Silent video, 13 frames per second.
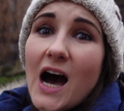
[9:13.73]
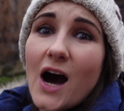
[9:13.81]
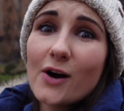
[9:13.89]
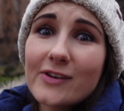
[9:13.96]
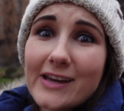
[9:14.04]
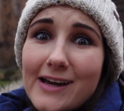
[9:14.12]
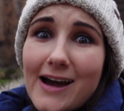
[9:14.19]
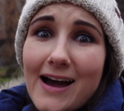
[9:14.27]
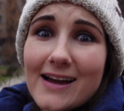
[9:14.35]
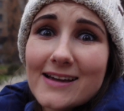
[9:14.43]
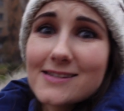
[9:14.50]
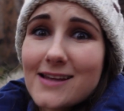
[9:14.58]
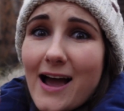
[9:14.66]
Okay
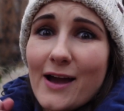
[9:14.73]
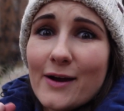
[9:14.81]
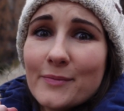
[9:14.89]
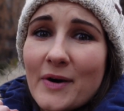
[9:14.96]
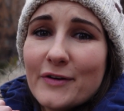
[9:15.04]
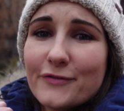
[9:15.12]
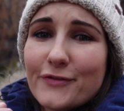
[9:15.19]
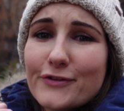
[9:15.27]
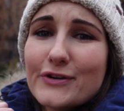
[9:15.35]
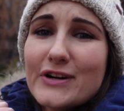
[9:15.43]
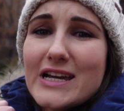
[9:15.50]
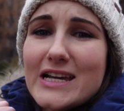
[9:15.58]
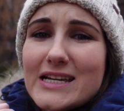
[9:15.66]
guys, I'm
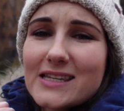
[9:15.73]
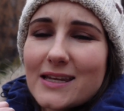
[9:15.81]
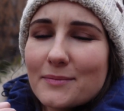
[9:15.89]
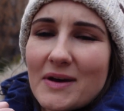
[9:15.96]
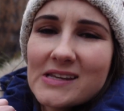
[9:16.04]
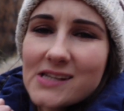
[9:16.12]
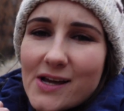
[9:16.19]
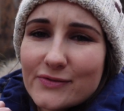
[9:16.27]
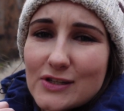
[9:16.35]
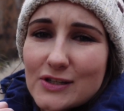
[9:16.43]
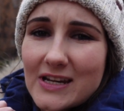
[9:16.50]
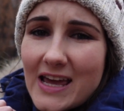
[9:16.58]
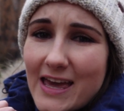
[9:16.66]
freezing myself
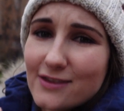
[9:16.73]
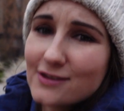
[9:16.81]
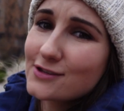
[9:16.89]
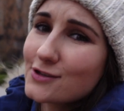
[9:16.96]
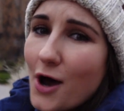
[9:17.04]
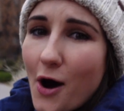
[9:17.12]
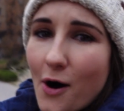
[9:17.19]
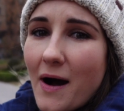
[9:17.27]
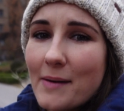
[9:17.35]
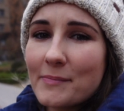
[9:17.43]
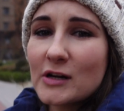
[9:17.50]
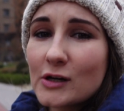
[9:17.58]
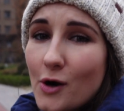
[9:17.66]
to death, so
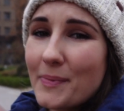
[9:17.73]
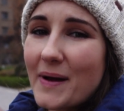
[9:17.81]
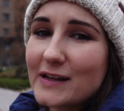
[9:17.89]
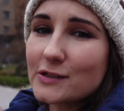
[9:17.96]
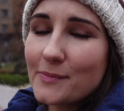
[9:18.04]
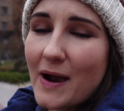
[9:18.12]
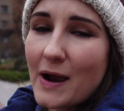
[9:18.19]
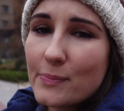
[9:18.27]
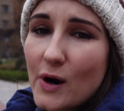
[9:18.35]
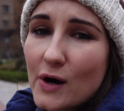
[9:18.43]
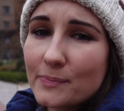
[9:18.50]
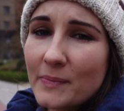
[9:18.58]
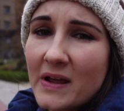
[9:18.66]
I'm gonna go back to my
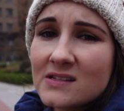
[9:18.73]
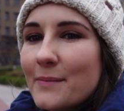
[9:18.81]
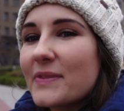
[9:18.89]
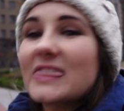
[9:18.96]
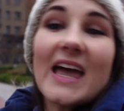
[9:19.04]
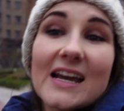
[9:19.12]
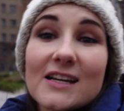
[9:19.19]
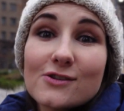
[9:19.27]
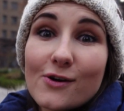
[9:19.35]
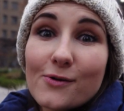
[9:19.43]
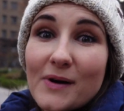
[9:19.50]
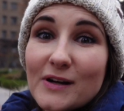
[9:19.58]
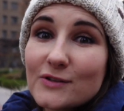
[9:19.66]
apartment. But thanks
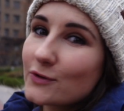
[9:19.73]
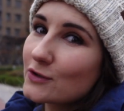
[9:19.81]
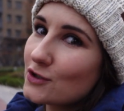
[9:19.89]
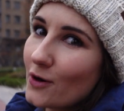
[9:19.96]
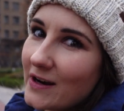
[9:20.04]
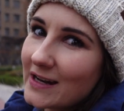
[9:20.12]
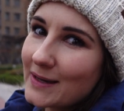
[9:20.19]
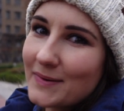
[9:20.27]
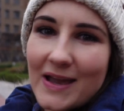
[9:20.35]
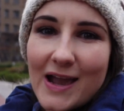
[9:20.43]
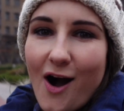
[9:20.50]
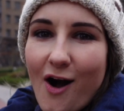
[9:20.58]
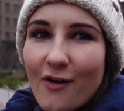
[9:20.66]
so much for joining
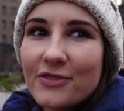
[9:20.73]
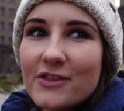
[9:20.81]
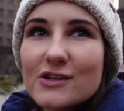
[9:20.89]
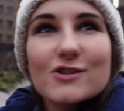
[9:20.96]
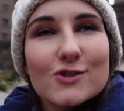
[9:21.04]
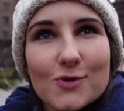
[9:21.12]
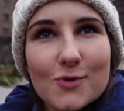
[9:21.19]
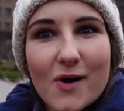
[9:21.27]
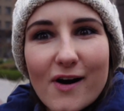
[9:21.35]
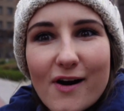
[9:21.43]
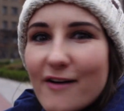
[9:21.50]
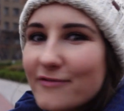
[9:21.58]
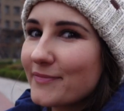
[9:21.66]
me on this
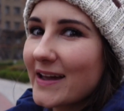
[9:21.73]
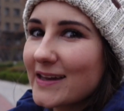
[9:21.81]
tour of my